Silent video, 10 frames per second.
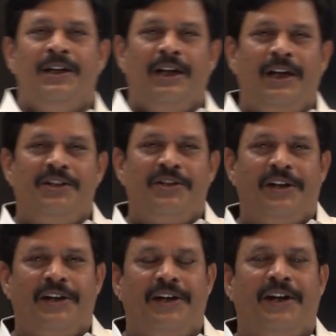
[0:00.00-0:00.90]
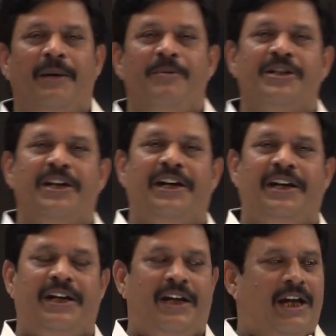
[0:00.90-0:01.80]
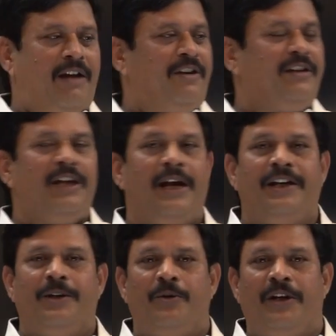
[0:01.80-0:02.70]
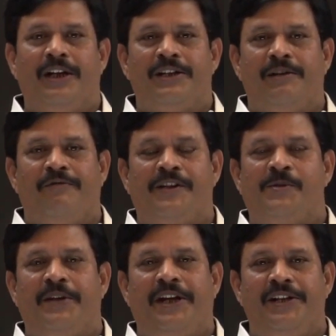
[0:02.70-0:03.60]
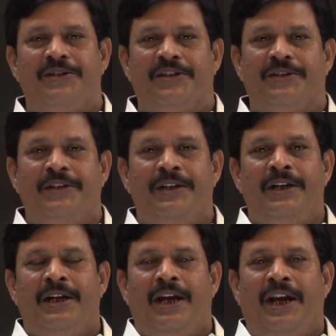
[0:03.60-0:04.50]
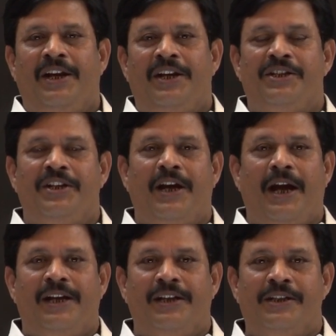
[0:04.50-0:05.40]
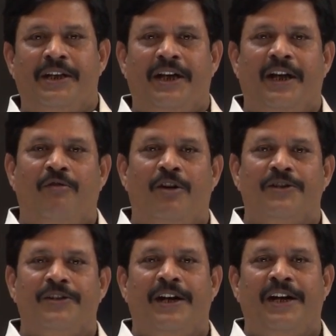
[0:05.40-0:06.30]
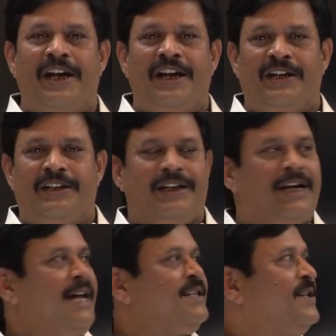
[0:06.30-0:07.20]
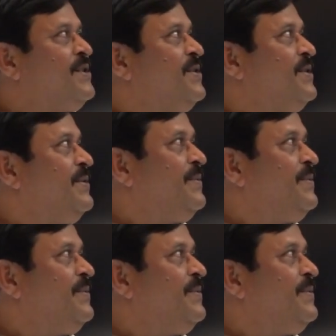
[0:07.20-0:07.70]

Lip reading: lecturer in chemistry, having 32 years of experience in teaching IIT-JEE advanced and NEET classes.